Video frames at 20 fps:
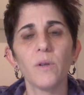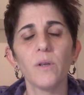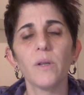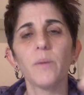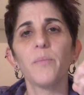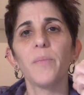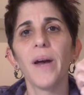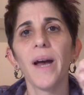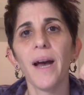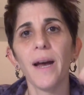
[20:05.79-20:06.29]

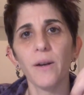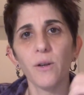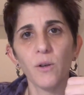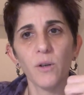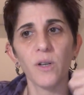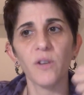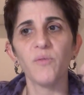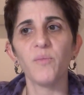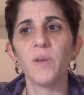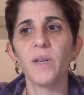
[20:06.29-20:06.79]
the
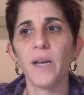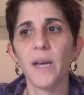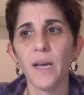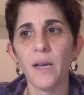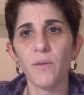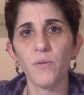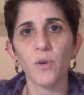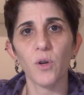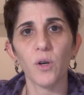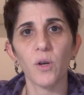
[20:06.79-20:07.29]
pattern of
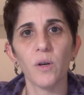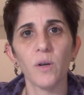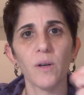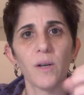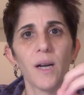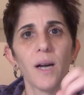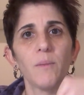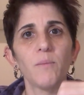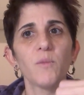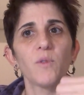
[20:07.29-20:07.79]
behavior
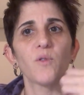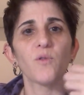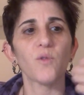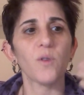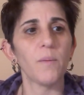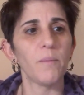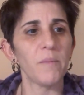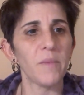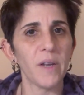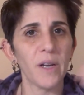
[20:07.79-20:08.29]
comes
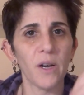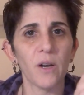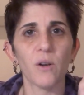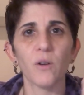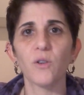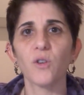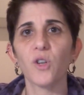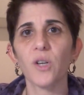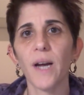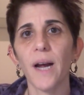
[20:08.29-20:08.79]
from
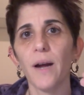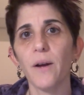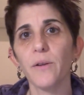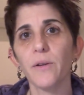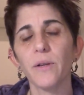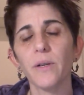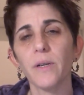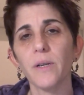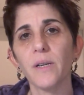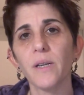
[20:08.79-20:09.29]
their
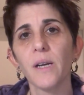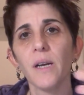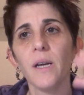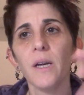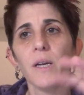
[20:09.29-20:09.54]
childhood